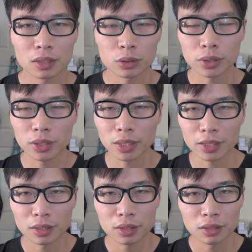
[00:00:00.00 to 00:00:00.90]
create,
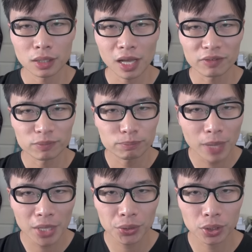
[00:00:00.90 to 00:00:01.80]
like have
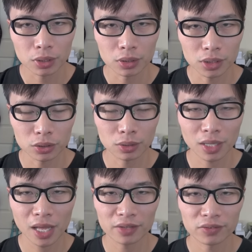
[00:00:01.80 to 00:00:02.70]
mentor in your
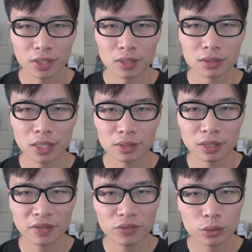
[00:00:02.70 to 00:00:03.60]
life that
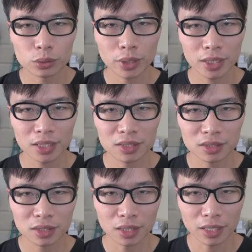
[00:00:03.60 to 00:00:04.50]
give you great
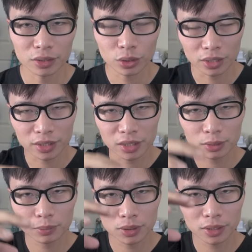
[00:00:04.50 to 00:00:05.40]
insight, and you
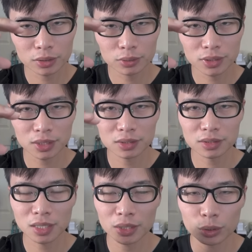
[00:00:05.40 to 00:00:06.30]
accumulate those
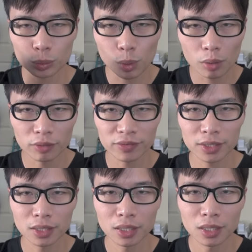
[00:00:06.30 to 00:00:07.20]
insights, you work with
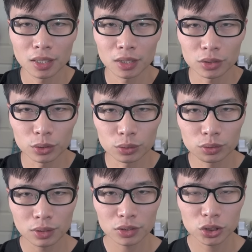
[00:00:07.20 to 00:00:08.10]
it, you
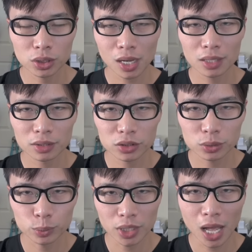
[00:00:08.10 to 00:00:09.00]
challenge
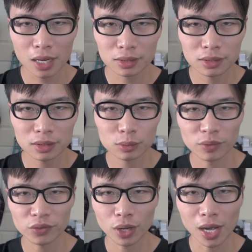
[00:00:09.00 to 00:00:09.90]
reality
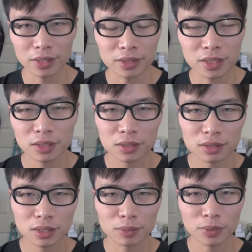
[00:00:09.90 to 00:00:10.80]
with your
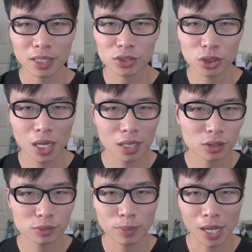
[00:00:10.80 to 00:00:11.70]
ideas and get
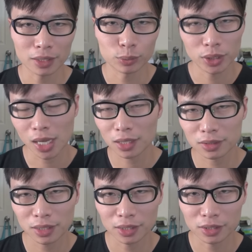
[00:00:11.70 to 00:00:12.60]
challenged by
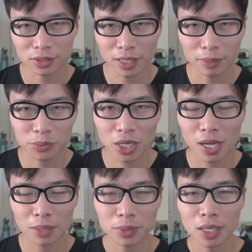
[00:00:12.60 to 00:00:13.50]
reality at the same time,